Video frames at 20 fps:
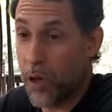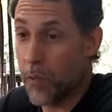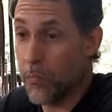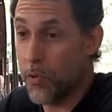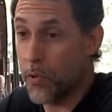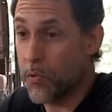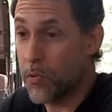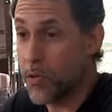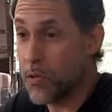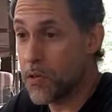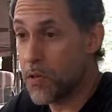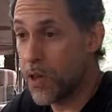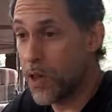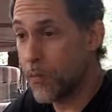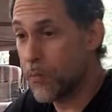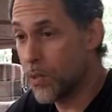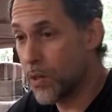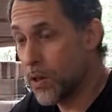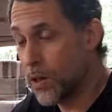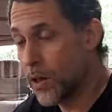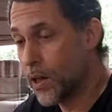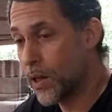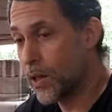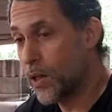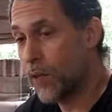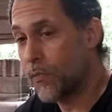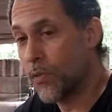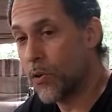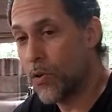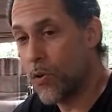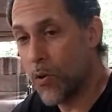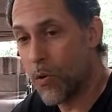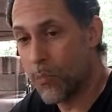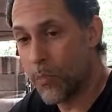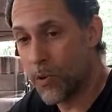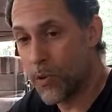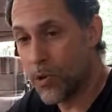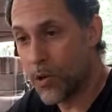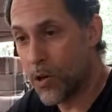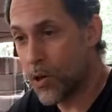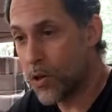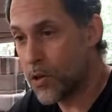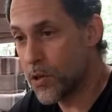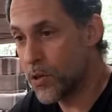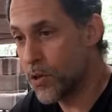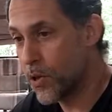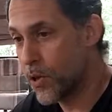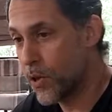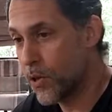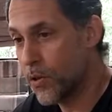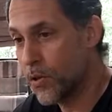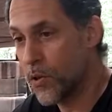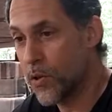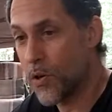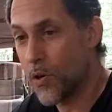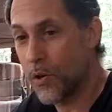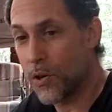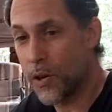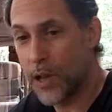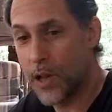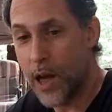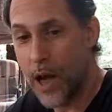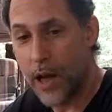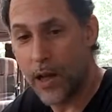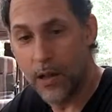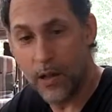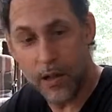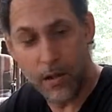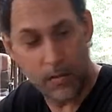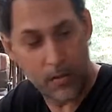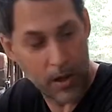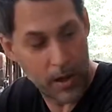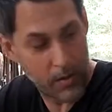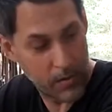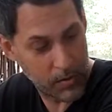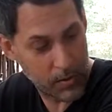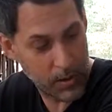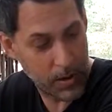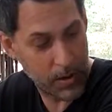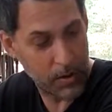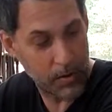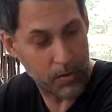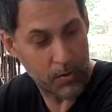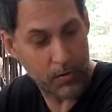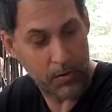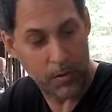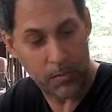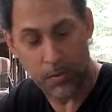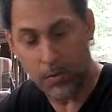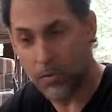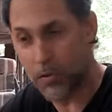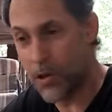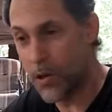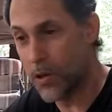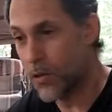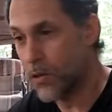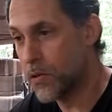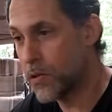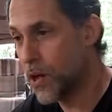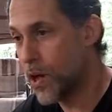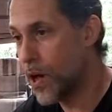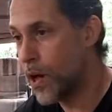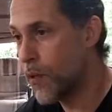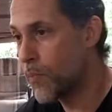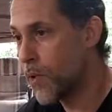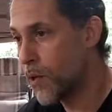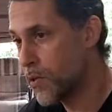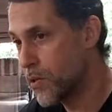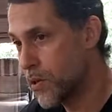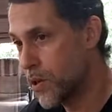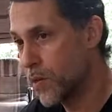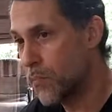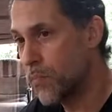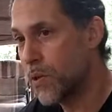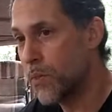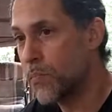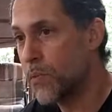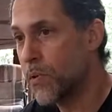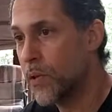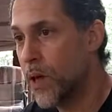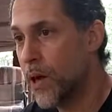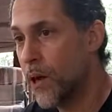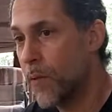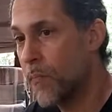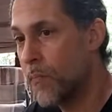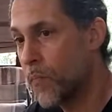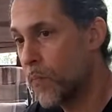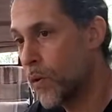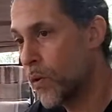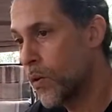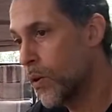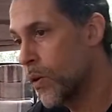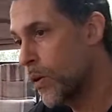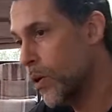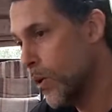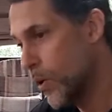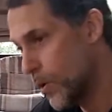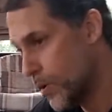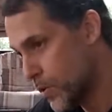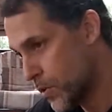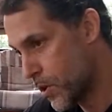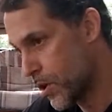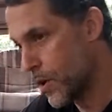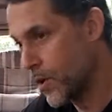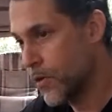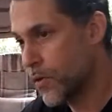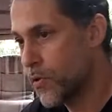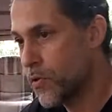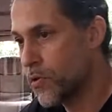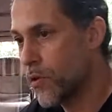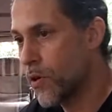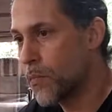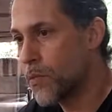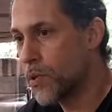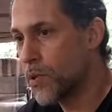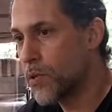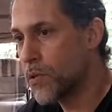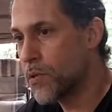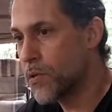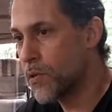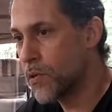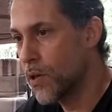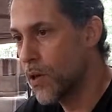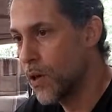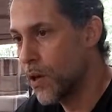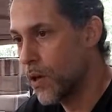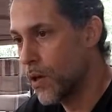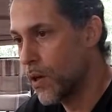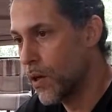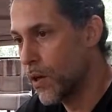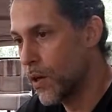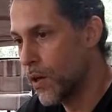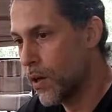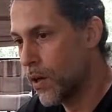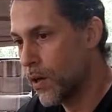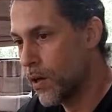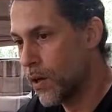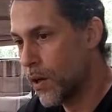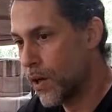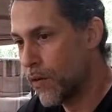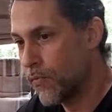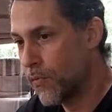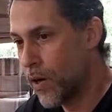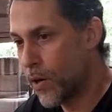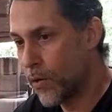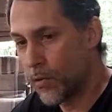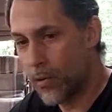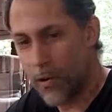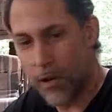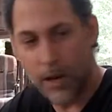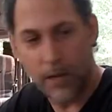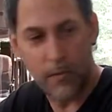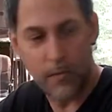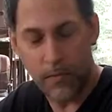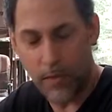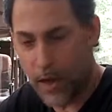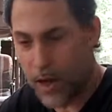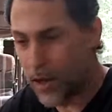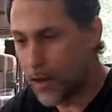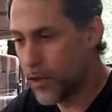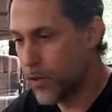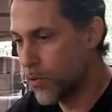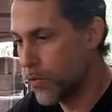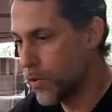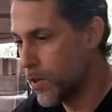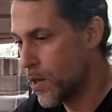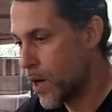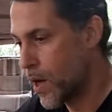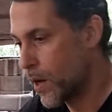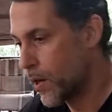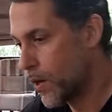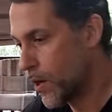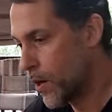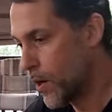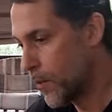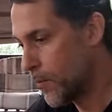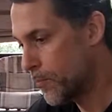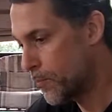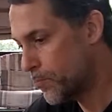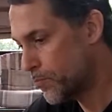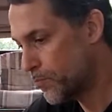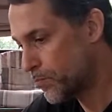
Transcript: I'm doing the same thing. I left the corporate church uh, in the yeah. early 90s. I study the scriptures all the time. I see people that study the scriptures and I found great value in that here.